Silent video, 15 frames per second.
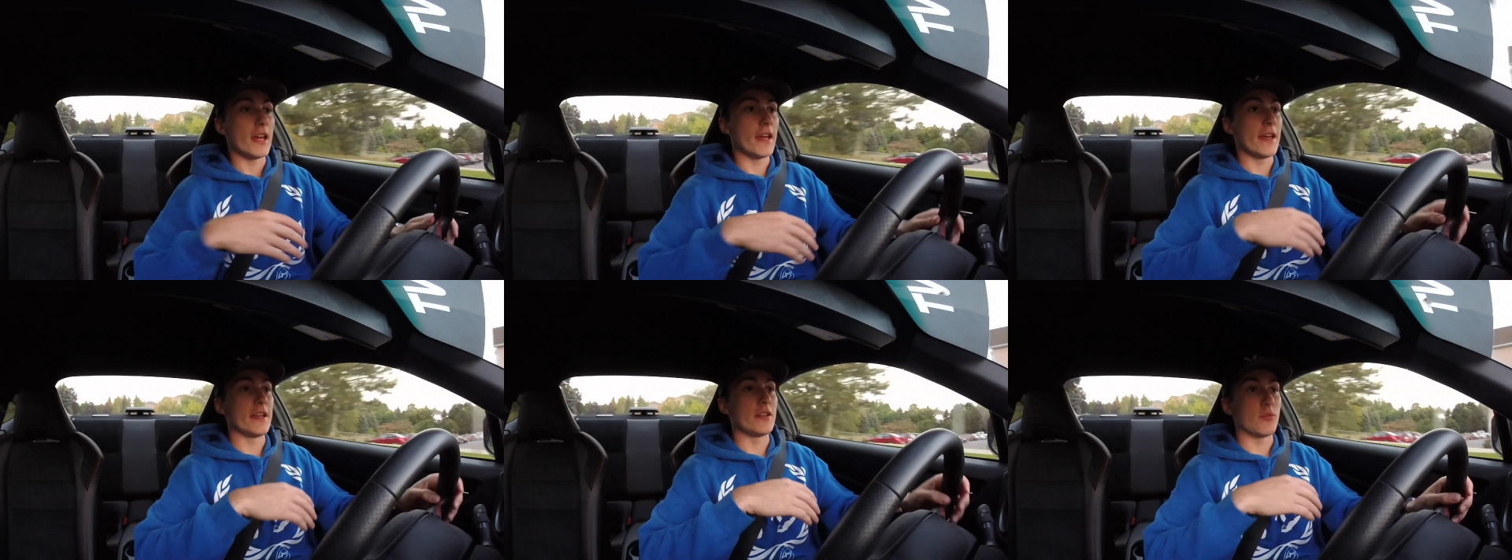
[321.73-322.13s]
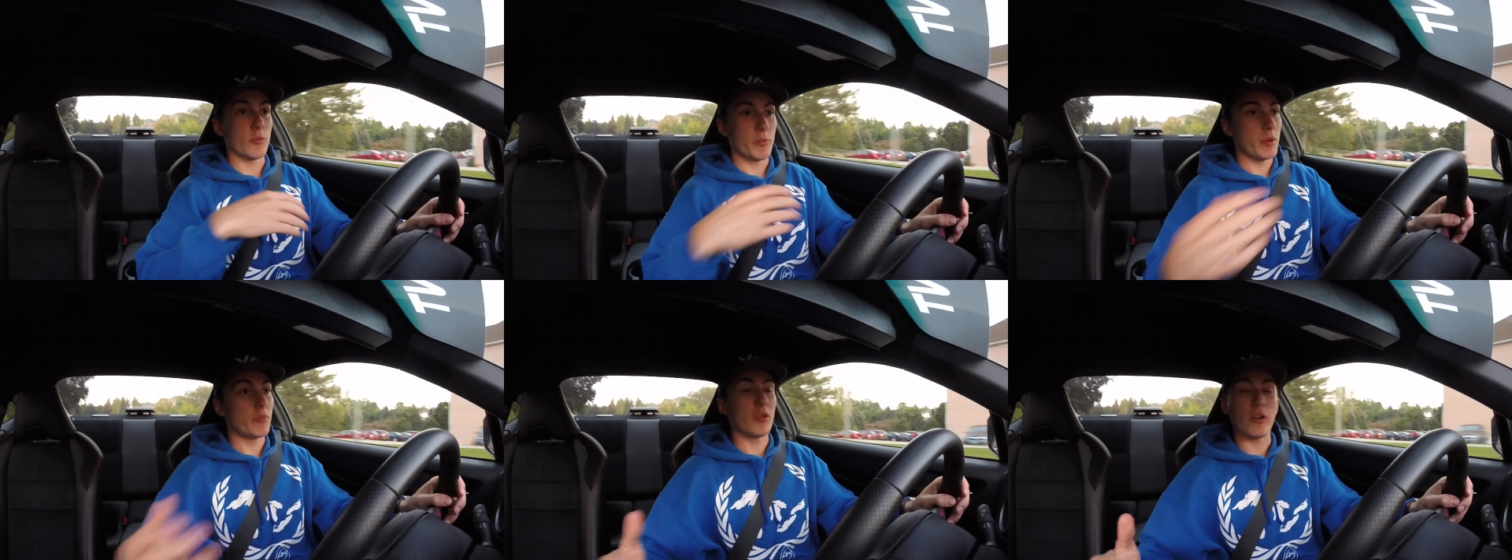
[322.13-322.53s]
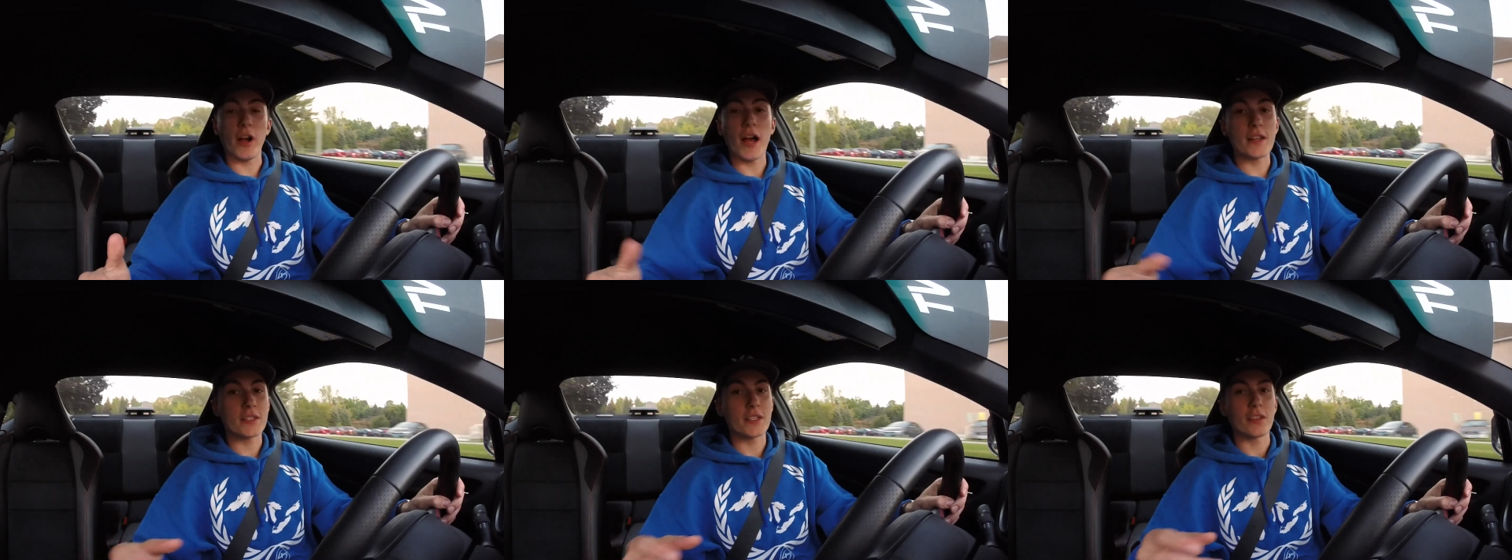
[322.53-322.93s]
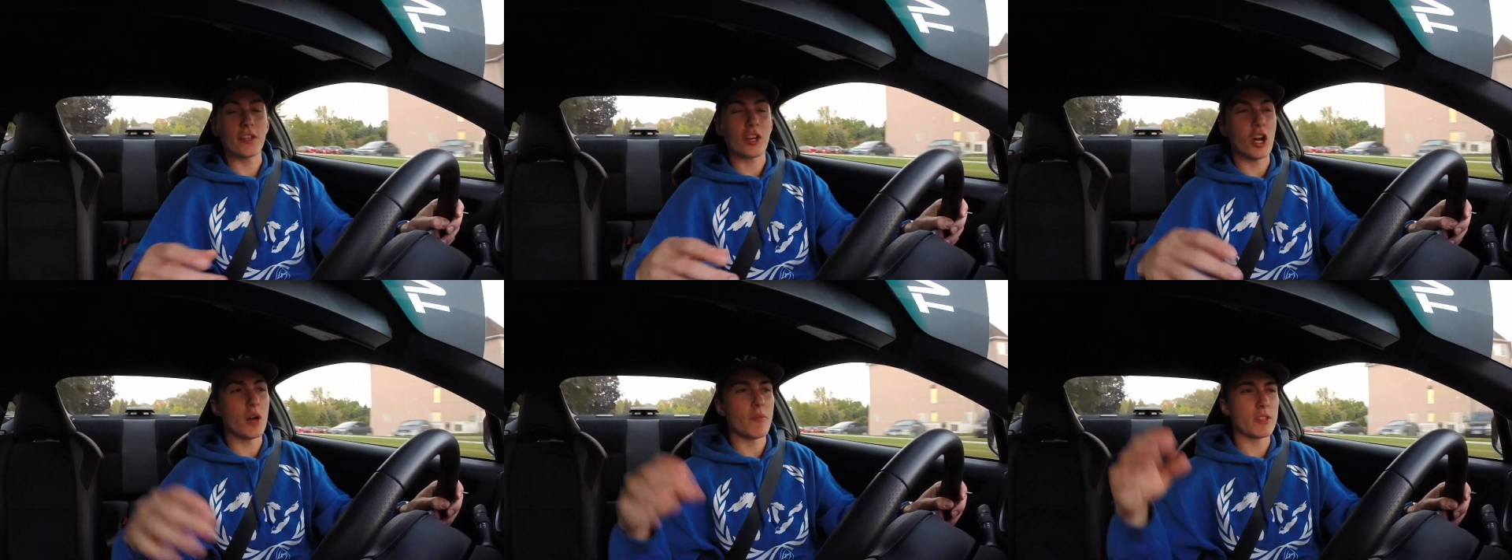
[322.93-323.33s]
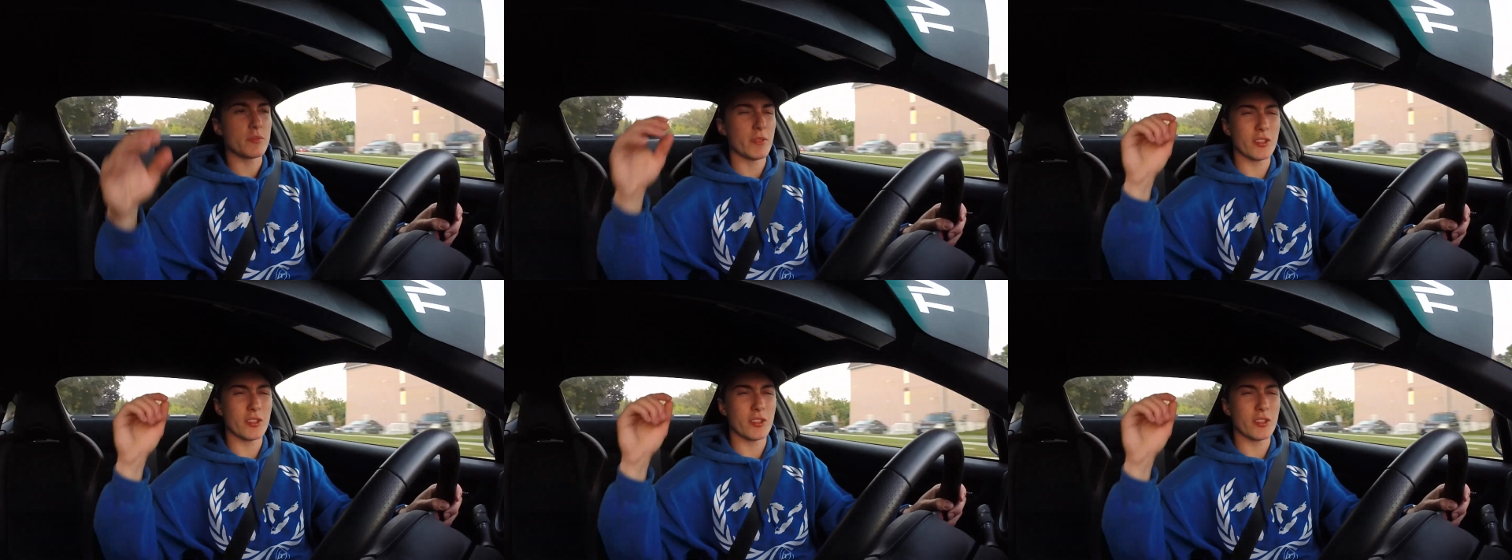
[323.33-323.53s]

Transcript: And when people are asking in the comments,